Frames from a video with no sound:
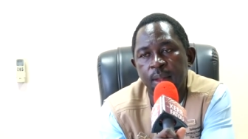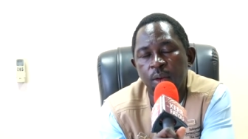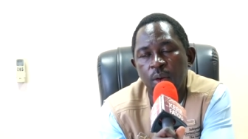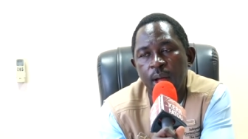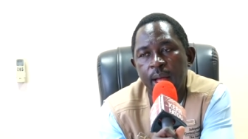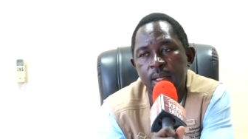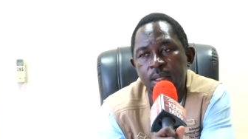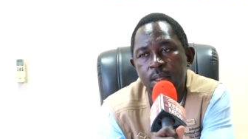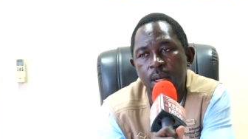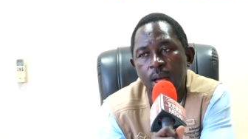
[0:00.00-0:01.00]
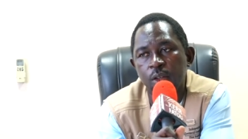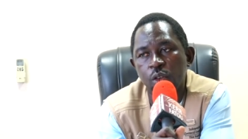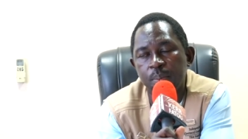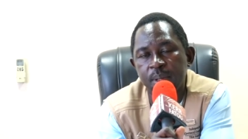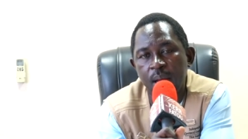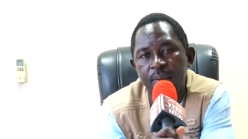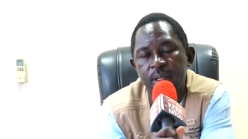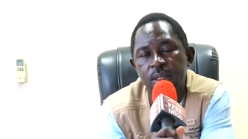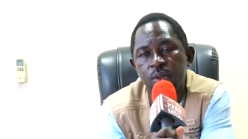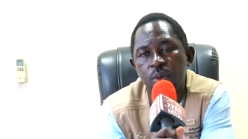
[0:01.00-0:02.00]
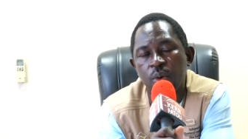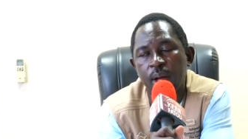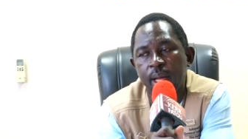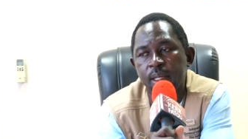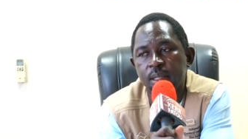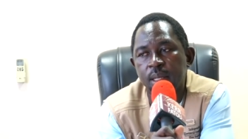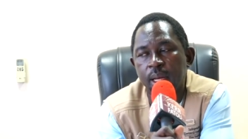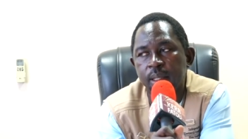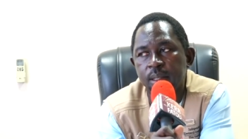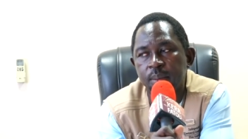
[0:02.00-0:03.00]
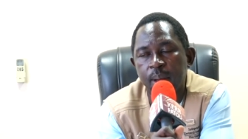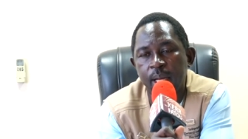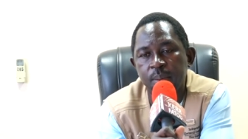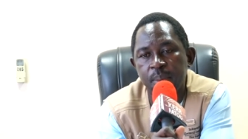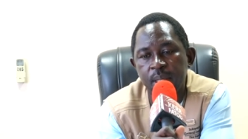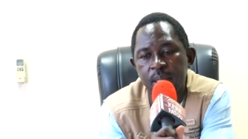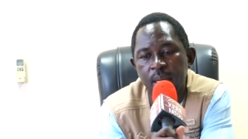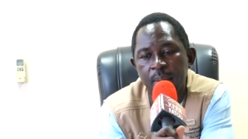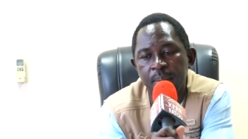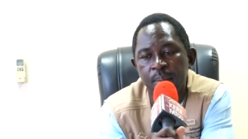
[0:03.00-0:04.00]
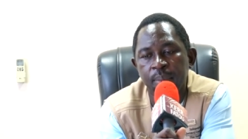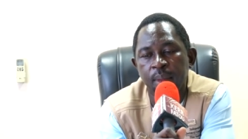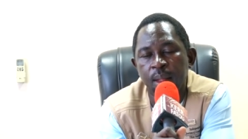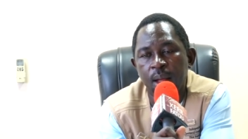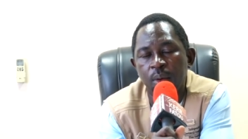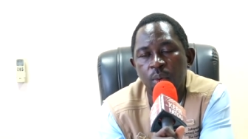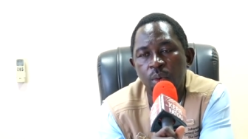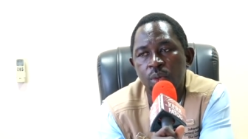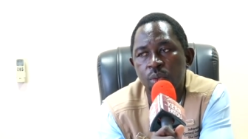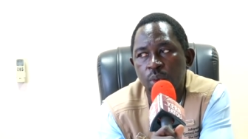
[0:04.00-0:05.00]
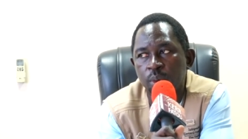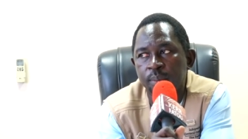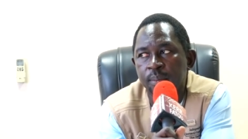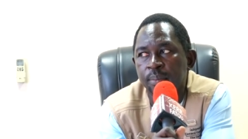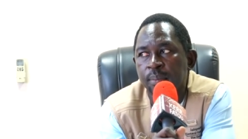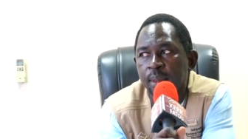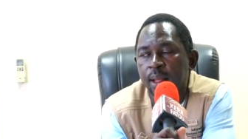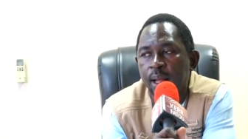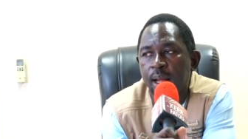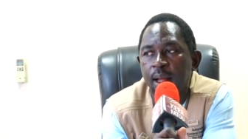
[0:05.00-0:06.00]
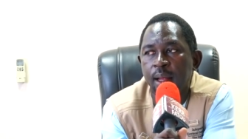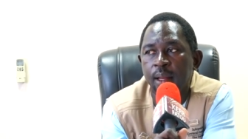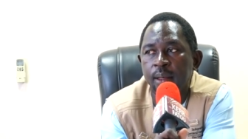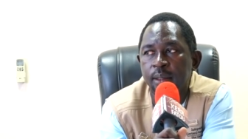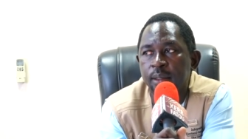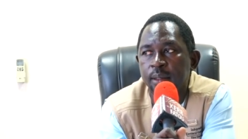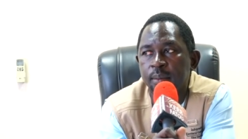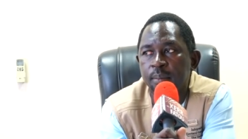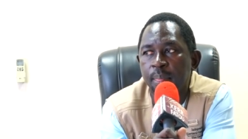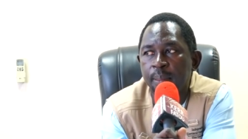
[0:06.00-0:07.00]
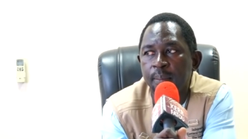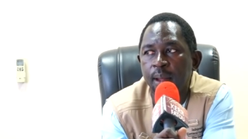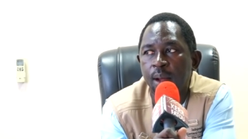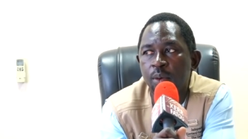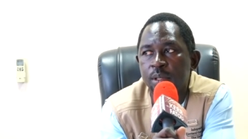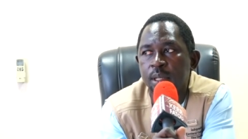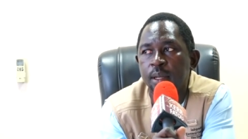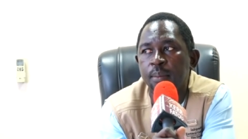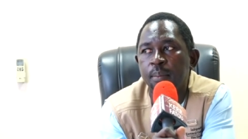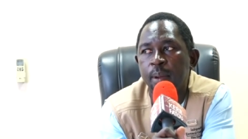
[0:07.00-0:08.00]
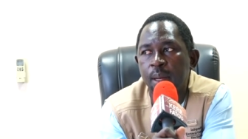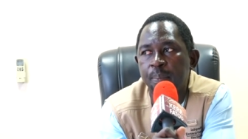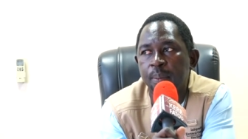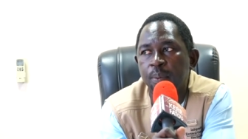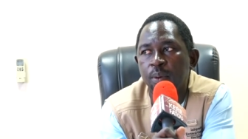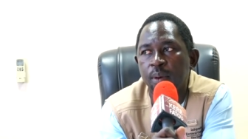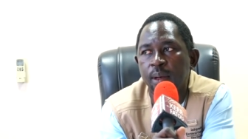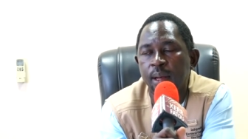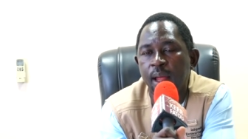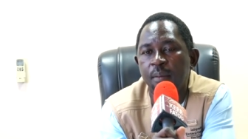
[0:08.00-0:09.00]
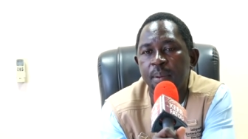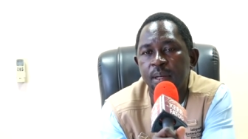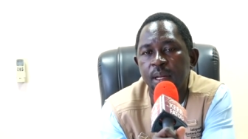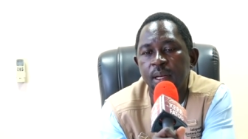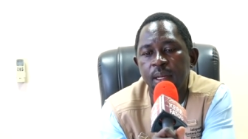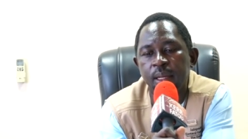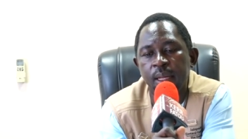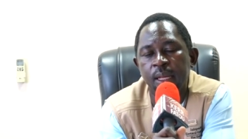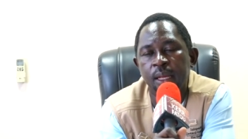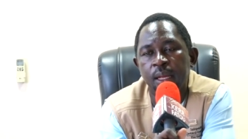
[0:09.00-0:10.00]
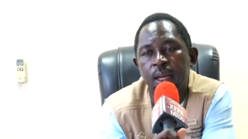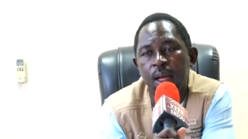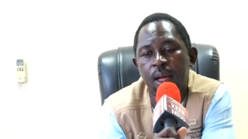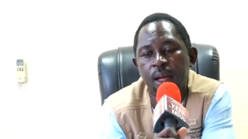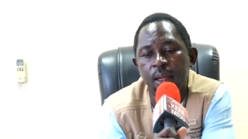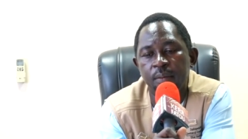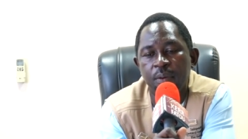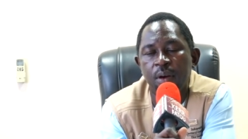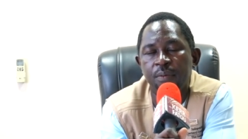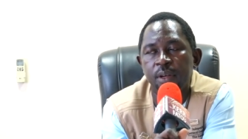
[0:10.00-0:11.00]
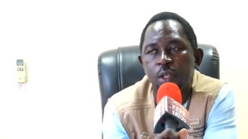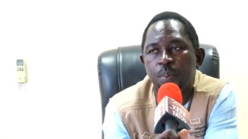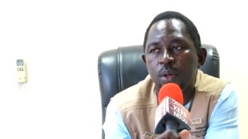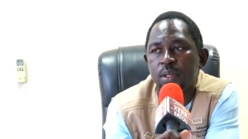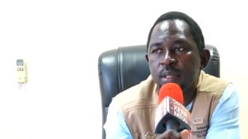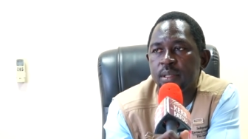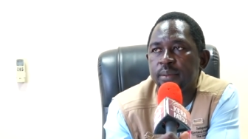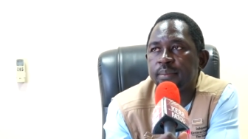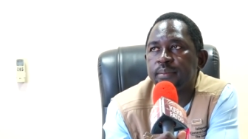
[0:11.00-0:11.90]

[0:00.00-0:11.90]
as observers, as media, and also I would say many people have been really involved in this process.